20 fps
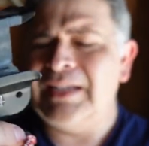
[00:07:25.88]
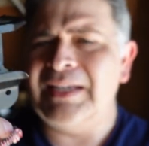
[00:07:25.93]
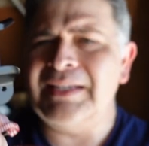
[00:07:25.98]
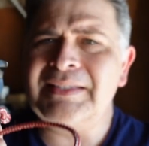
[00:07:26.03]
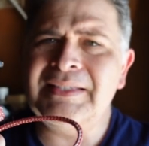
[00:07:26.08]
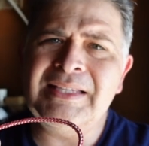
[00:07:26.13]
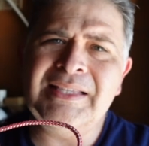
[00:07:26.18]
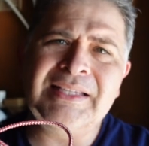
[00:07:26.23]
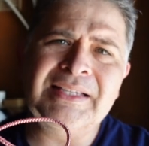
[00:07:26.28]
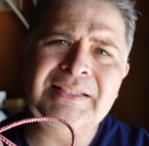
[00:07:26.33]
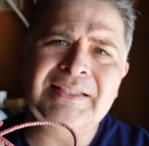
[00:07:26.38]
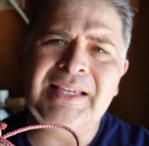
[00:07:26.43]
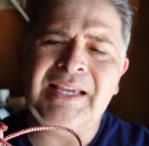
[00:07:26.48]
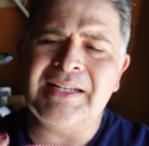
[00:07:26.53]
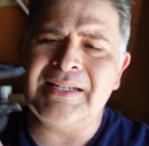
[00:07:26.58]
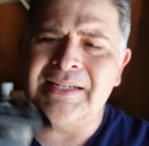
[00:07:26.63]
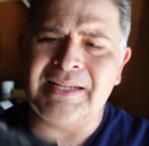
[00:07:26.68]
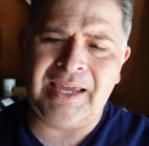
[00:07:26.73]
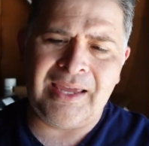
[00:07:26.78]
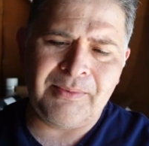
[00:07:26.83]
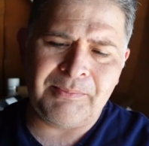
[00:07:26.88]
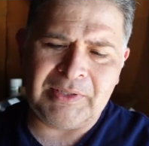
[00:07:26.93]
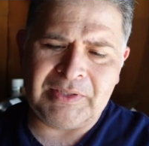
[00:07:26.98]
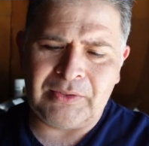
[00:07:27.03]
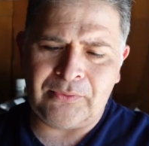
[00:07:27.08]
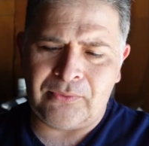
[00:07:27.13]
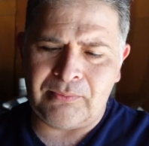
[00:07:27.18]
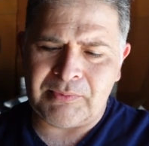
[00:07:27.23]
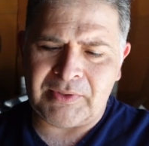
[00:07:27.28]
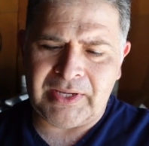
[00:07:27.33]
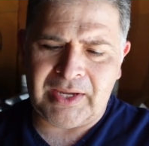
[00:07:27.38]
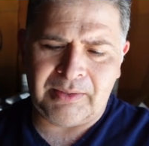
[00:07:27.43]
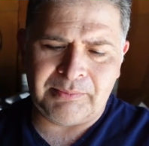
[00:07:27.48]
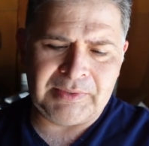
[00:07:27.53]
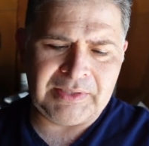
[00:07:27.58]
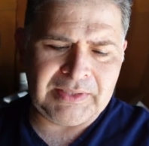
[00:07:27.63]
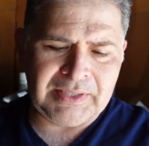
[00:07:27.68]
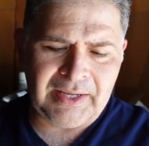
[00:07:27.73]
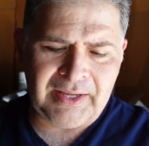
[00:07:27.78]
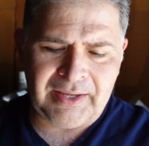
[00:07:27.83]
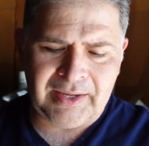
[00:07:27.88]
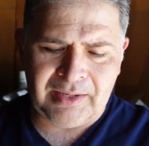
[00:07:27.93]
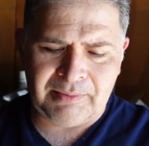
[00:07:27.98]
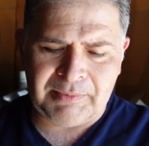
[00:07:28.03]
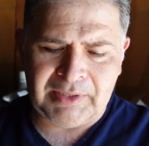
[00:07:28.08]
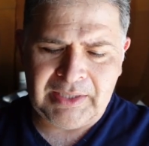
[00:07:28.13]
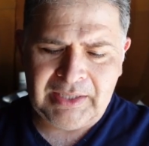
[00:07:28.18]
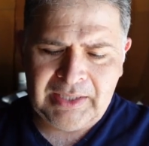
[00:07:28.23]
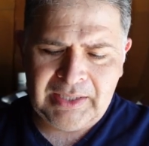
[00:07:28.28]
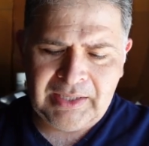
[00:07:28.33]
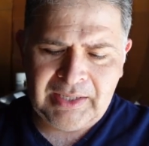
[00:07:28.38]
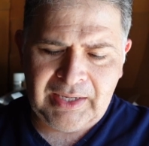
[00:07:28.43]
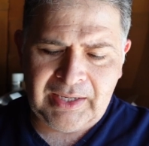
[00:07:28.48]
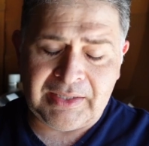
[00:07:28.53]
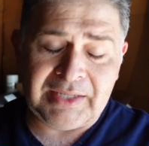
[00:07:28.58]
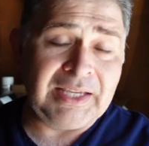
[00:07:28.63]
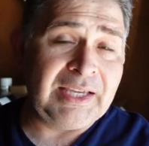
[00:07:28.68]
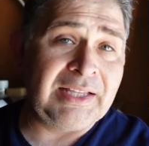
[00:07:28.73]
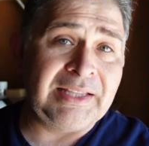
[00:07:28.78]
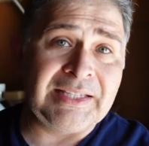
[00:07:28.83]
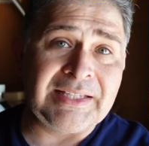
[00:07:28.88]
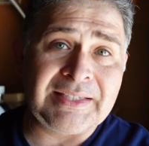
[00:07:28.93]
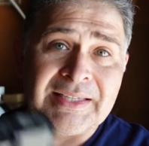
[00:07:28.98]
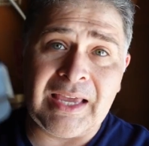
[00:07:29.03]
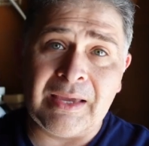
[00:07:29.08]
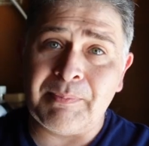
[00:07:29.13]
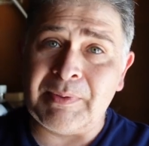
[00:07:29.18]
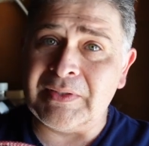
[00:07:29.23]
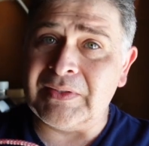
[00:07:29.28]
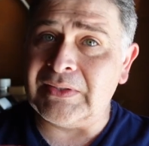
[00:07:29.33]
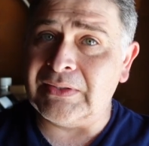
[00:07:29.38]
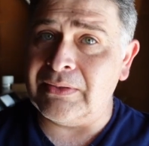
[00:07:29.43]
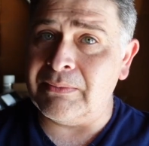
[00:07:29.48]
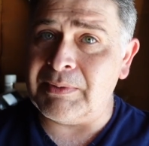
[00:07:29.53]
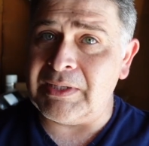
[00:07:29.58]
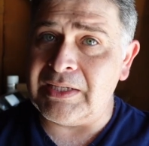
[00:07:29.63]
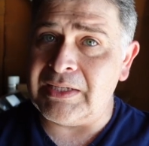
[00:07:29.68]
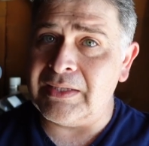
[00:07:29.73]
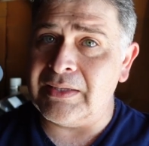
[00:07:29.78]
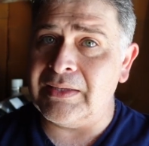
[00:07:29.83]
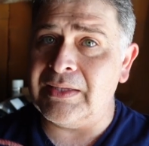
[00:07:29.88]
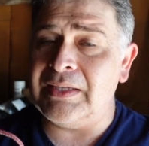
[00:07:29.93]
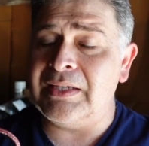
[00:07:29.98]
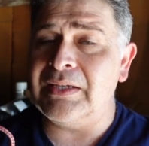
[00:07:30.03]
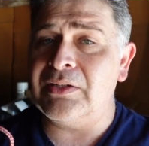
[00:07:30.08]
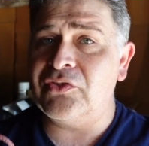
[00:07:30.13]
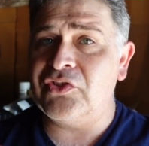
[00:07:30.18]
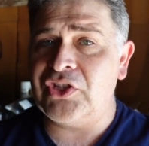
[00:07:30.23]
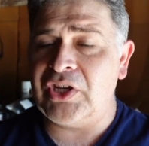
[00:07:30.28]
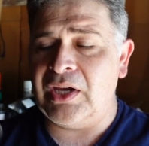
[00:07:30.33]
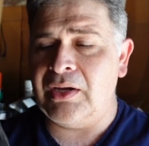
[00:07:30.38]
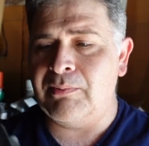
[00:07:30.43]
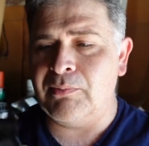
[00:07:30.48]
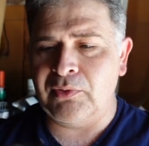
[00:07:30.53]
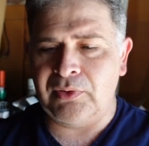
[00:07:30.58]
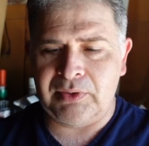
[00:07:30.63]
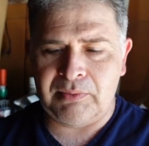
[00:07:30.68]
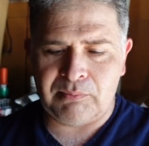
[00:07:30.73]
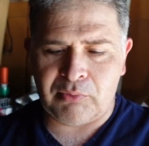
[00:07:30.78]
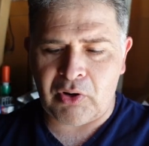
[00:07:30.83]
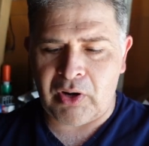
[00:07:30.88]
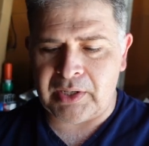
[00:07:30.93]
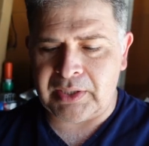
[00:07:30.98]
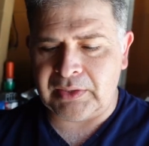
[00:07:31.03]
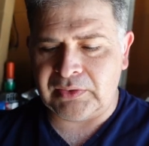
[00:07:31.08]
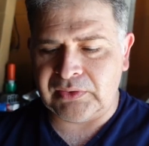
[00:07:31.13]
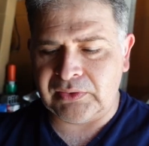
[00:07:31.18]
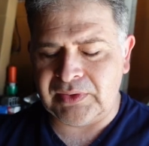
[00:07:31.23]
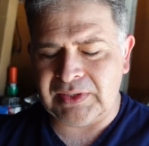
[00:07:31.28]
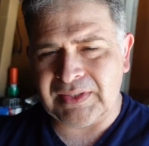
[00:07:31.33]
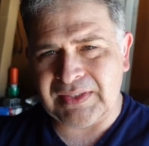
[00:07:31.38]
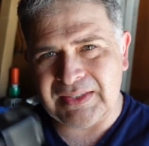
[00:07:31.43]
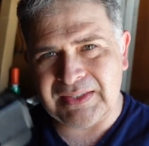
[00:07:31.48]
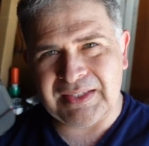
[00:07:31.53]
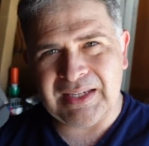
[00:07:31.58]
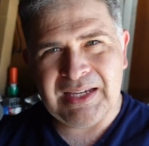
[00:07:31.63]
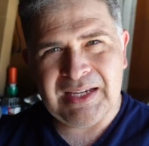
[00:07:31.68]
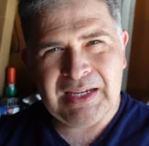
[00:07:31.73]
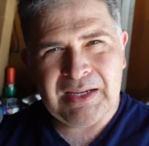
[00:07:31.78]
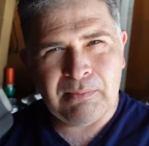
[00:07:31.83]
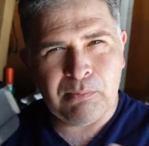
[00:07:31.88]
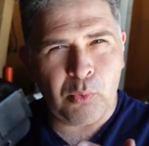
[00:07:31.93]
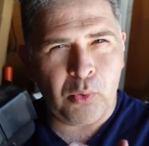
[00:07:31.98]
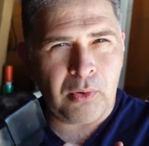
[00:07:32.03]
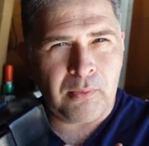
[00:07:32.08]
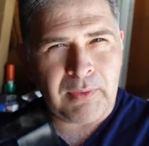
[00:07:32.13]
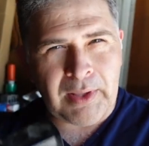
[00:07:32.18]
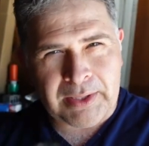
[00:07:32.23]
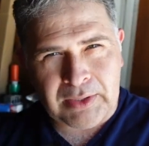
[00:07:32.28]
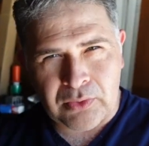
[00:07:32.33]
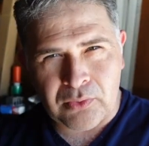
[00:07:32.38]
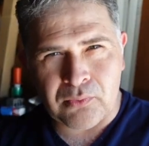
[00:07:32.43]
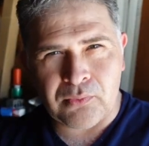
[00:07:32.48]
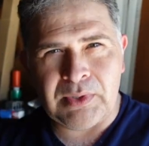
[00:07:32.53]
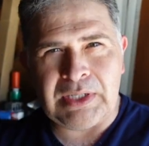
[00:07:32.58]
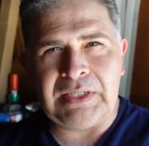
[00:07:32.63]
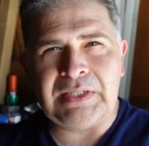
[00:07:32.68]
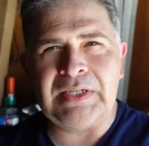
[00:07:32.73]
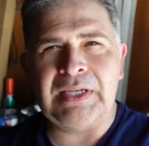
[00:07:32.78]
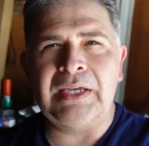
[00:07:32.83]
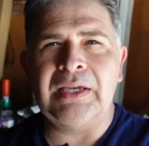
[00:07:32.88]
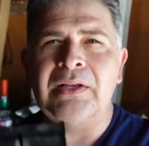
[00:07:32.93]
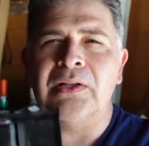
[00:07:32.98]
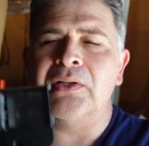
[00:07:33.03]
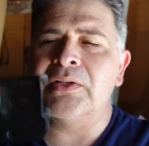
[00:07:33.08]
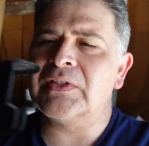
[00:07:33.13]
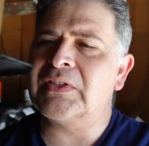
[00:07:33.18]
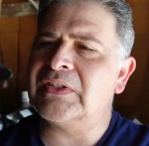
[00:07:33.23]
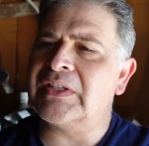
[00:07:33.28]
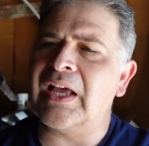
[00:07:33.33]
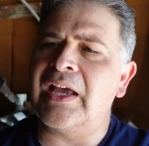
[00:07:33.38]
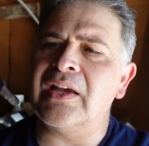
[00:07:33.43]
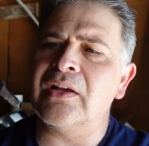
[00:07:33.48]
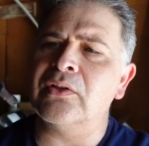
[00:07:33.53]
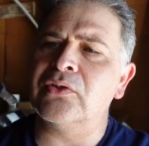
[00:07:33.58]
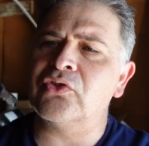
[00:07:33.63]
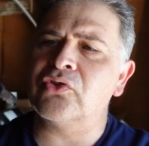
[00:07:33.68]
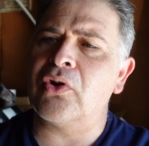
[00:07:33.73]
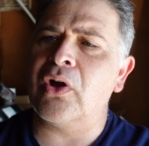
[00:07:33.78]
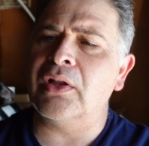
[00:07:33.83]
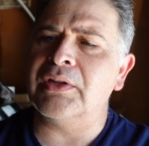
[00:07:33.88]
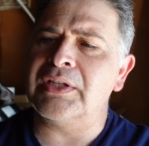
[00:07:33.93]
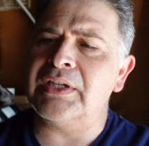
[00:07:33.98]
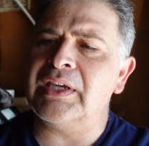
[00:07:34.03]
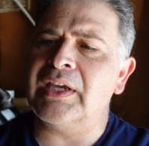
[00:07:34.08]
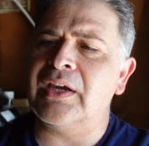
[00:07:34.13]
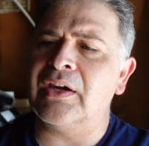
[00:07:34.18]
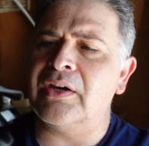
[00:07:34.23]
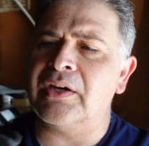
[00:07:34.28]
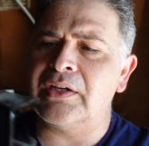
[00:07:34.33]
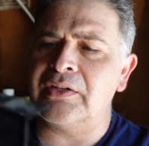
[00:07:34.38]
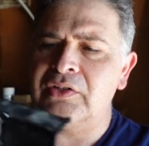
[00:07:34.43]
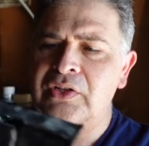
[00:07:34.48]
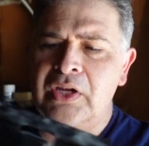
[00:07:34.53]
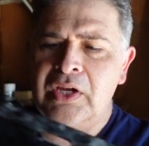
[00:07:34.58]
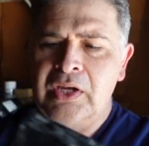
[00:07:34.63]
I see these get damaged from time to time. And again, this happens to be the Chamberlain product. So this is more of like your retail style trolley carriage.